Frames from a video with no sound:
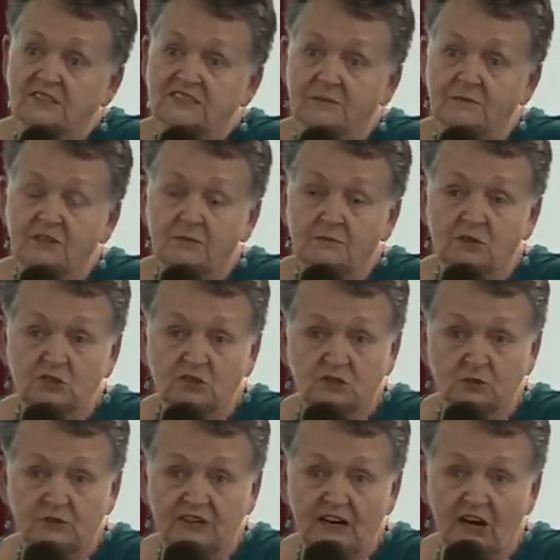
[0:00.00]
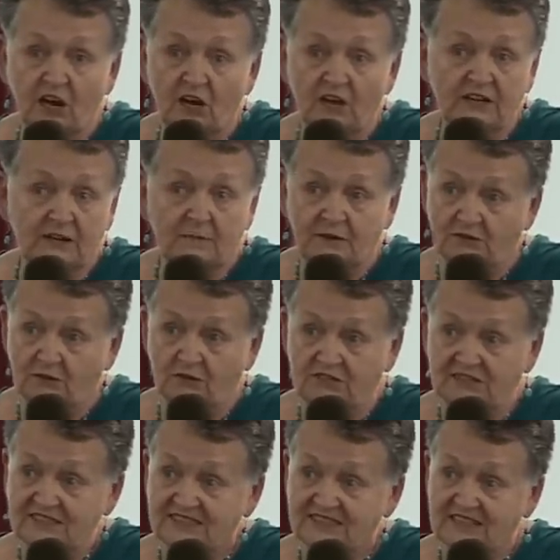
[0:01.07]
Some of them could do it in lying but
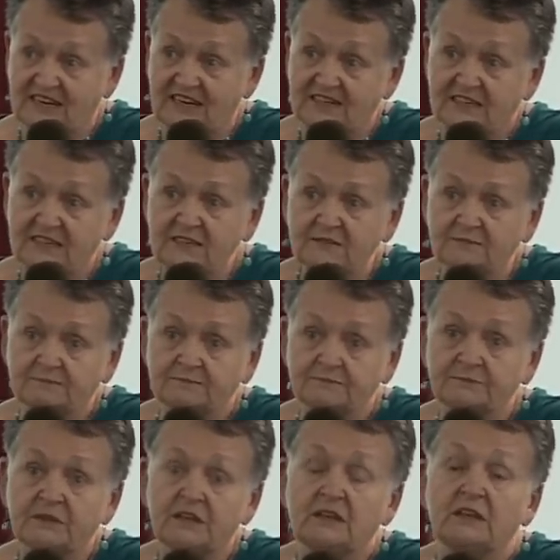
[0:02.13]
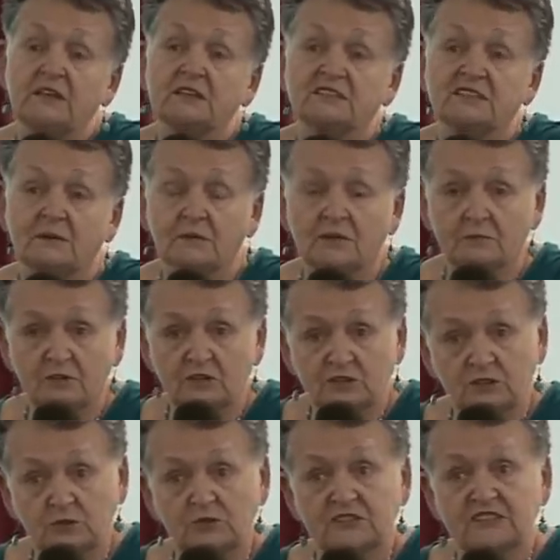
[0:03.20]
not in standing. Some of them
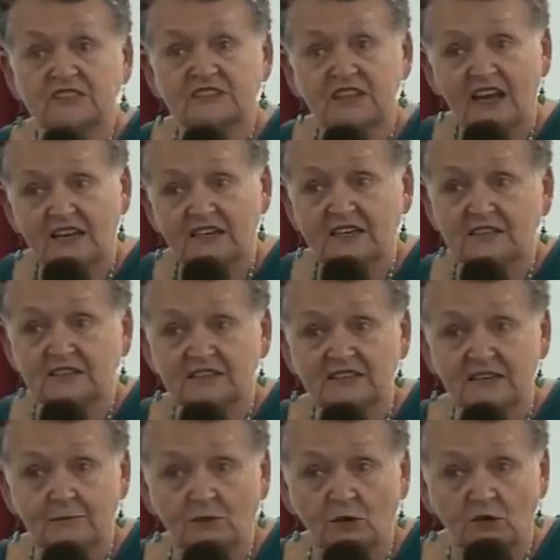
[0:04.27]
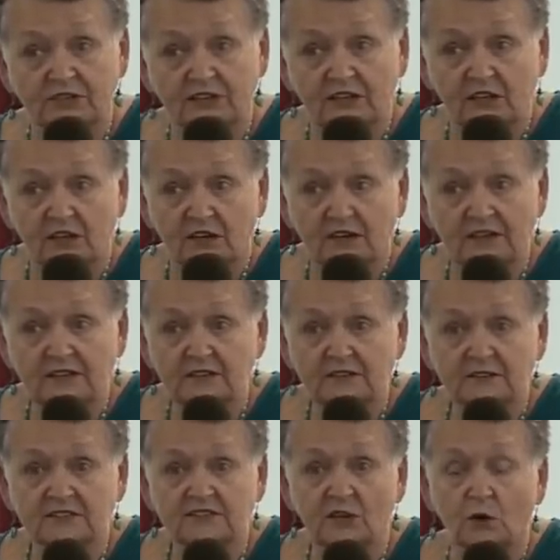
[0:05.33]
could do it in standing and some not in
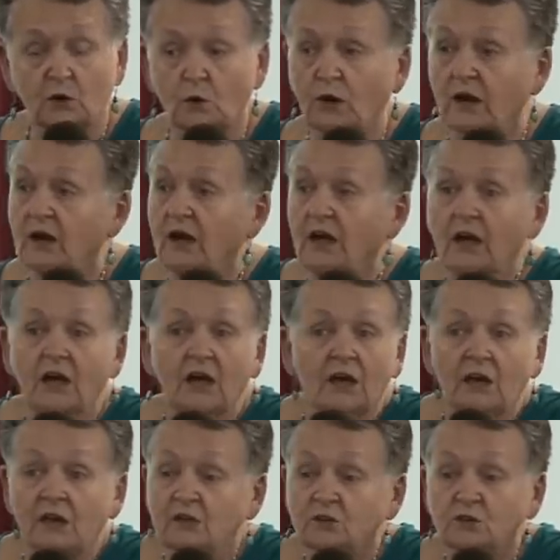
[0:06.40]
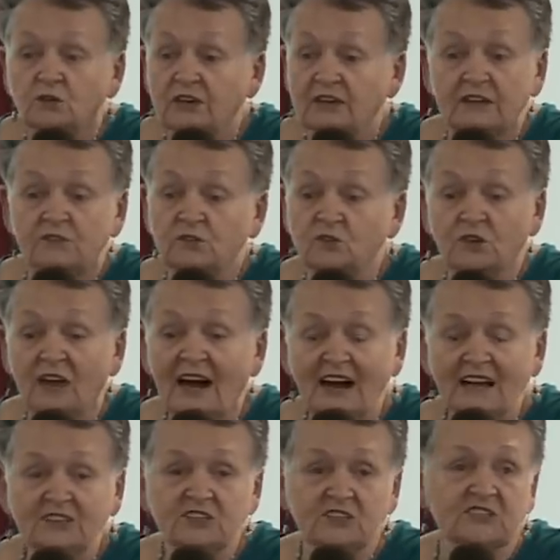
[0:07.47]
lying. So you, you
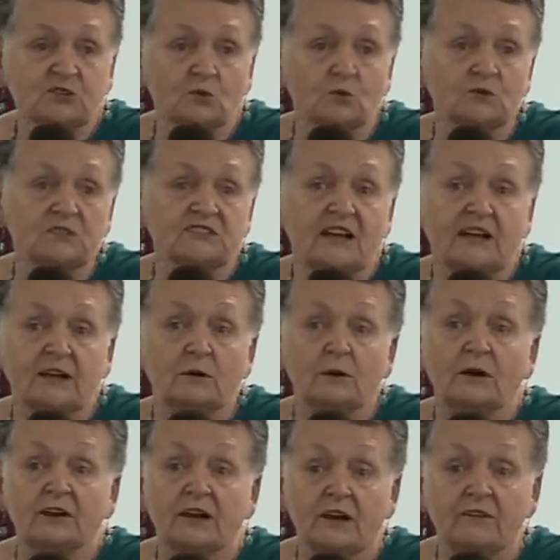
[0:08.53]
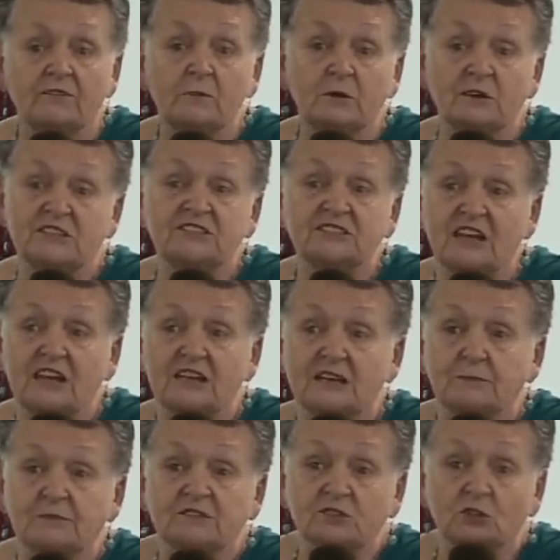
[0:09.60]
can't just all say, oh, okay, everybody
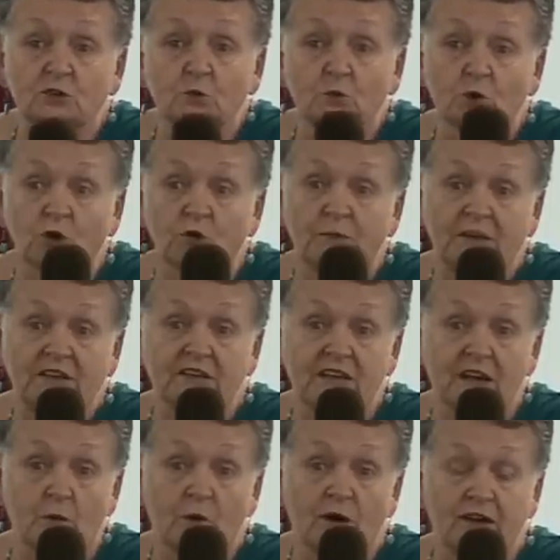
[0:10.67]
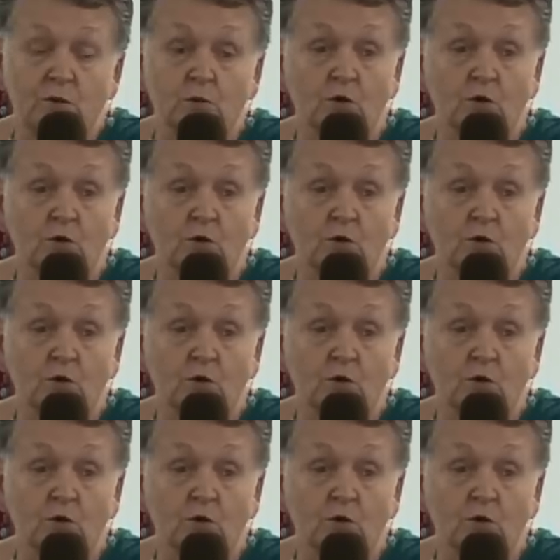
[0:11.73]
stand up, it's going to work better that way.